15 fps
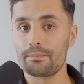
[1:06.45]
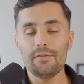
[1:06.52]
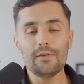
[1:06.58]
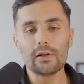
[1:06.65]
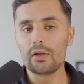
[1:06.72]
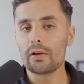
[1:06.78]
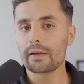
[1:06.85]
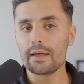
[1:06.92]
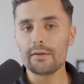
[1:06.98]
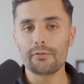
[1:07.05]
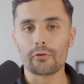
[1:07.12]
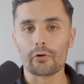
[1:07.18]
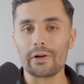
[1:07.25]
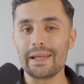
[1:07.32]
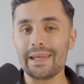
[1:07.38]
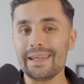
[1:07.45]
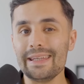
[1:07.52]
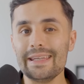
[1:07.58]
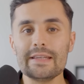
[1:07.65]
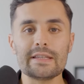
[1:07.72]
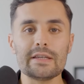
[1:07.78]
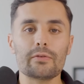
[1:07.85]
If you're looking for an
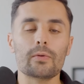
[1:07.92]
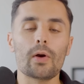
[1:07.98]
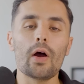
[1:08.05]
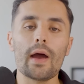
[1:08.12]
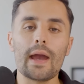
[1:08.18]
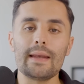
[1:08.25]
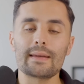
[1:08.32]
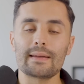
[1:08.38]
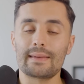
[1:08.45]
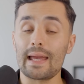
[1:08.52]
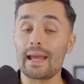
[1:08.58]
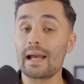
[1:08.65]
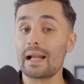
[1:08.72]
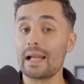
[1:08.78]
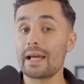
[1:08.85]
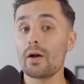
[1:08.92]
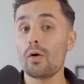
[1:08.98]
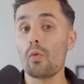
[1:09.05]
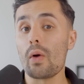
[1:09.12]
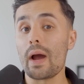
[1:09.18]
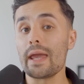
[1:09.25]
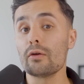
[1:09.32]
easy ride, then click
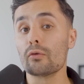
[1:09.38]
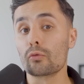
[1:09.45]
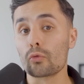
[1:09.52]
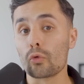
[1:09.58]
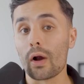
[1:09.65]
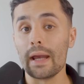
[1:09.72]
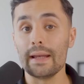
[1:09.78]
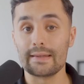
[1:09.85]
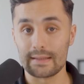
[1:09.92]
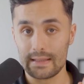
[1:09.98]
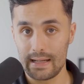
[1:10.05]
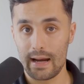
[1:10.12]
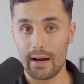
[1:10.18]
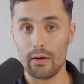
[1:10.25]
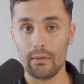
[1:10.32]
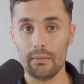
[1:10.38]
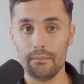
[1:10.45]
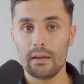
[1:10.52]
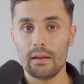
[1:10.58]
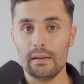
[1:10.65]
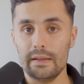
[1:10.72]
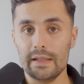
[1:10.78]
away right now.
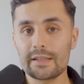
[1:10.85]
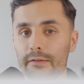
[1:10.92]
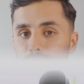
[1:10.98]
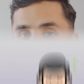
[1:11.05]
This